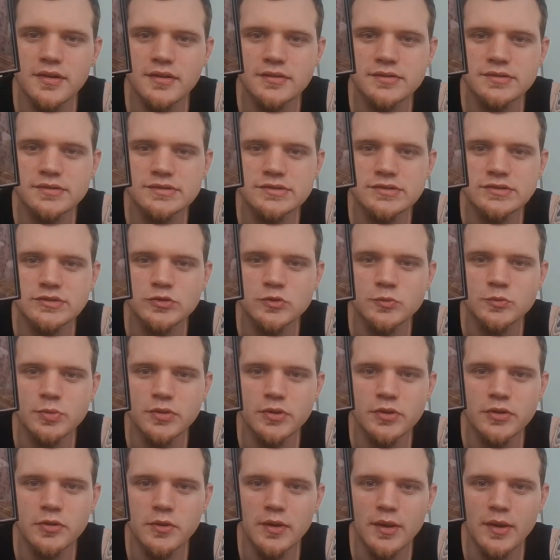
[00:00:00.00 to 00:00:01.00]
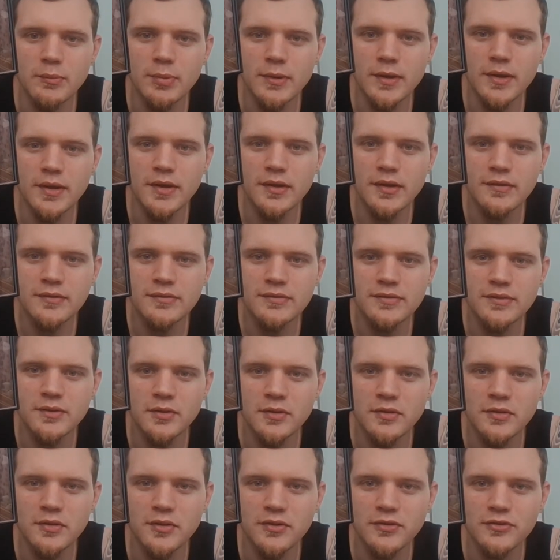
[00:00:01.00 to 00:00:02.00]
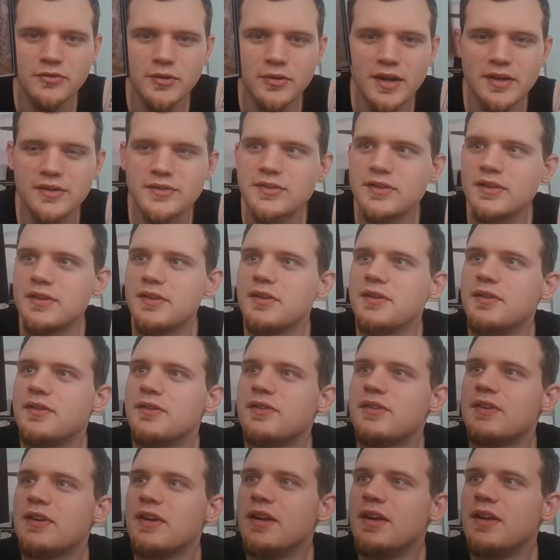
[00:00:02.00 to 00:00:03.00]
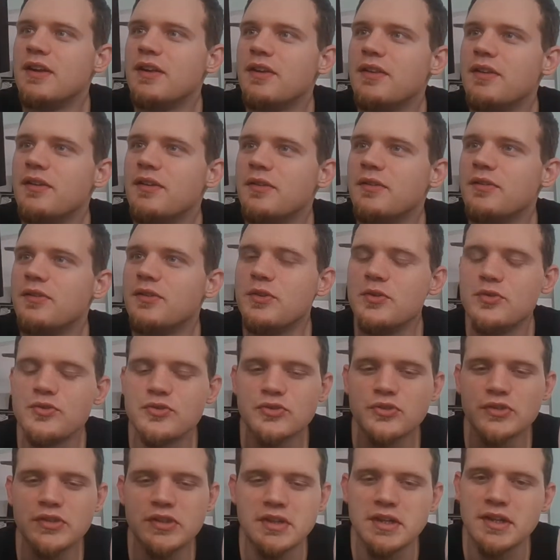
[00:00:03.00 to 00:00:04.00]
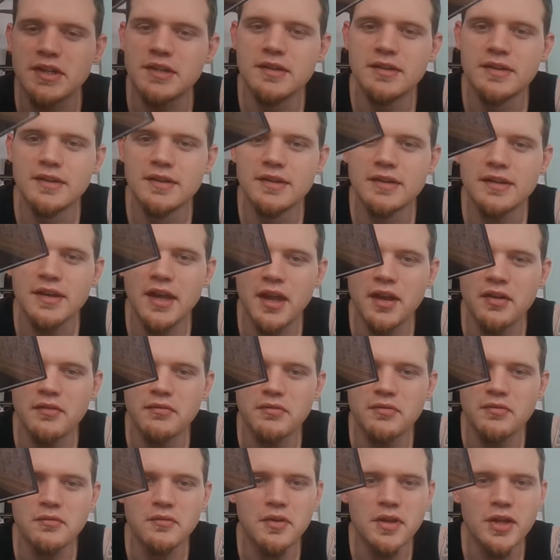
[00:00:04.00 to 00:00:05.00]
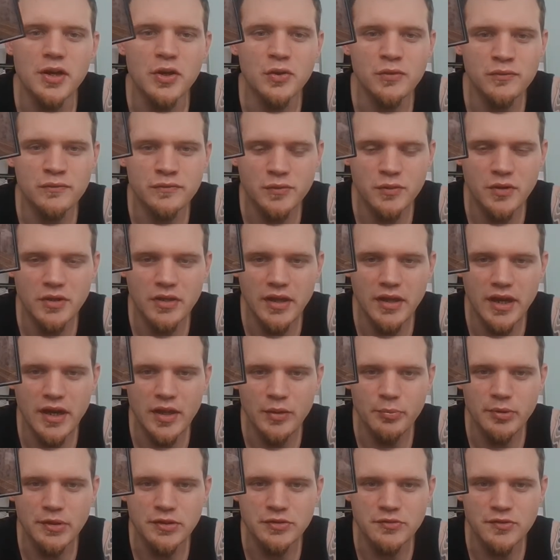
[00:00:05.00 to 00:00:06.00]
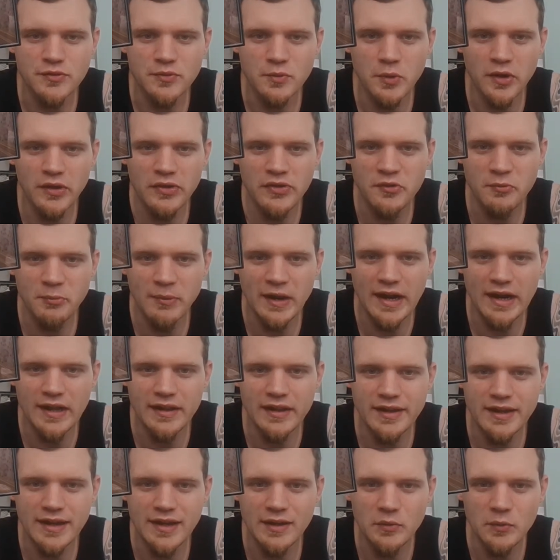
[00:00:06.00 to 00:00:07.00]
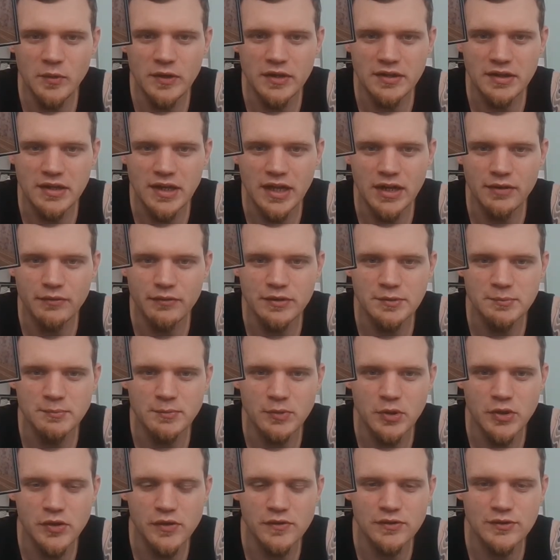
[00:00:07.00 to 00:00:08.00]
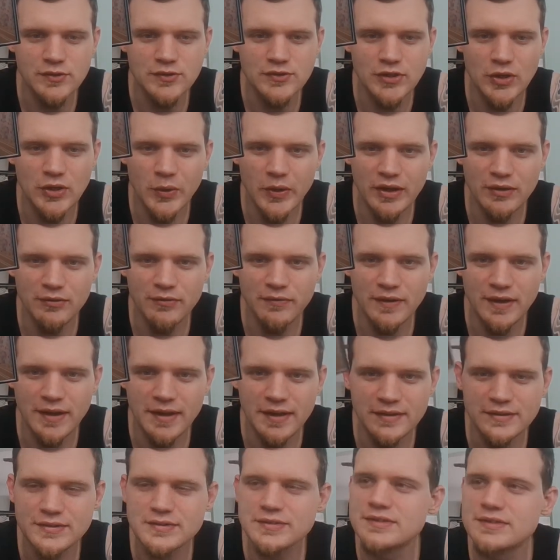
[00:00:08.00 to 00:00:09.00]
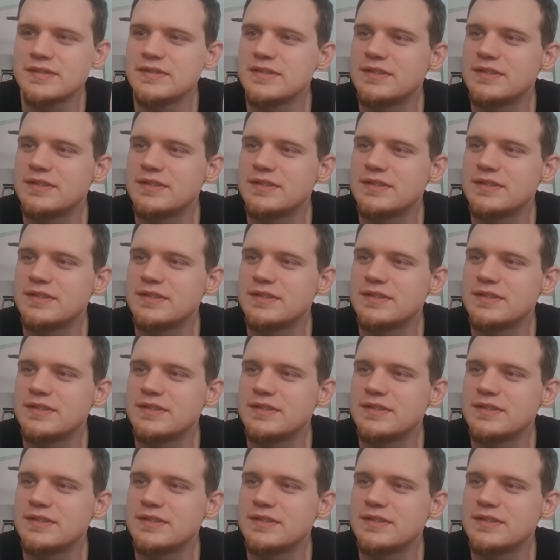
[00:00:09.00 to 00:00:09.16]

Super creepy. Their little dresses. There's usually kind of known for a lot of the pictures, one smiling and one kind of a more of a stoic face.